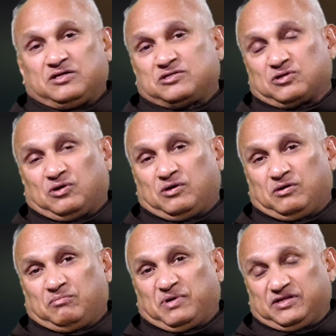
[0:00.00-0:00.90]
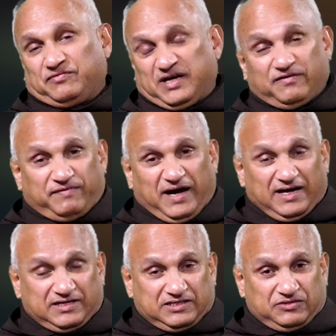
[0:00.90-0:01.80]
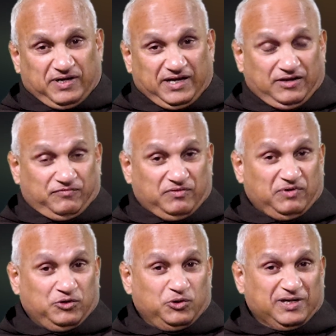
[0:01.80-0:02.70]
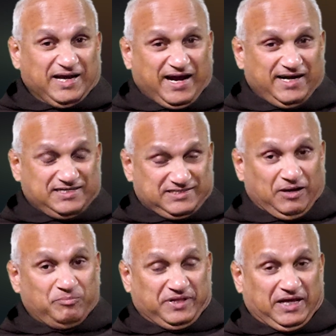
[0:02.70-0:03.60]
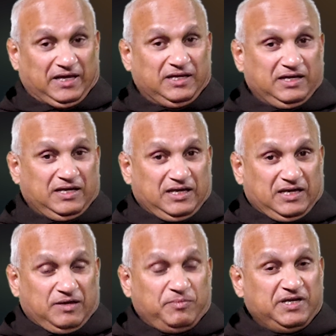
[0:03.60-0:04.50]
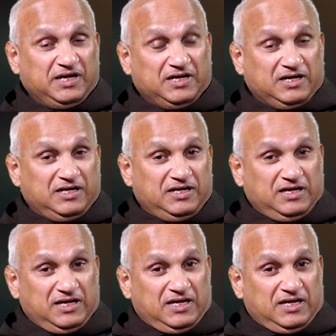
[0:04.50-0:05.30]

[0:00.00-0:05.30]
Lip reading: So by the very fact, when we look at something, immediately